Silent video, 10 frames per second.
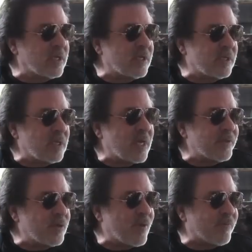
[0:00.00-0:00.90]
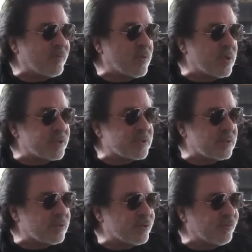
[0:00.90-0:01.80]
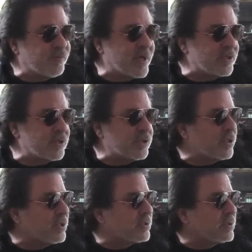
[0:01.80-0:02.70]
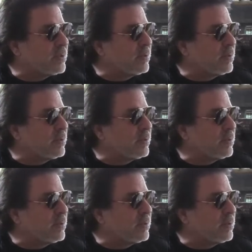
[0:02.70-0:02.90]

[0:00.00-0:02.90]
And he, I think Ralph Lauren is a true fashion genius.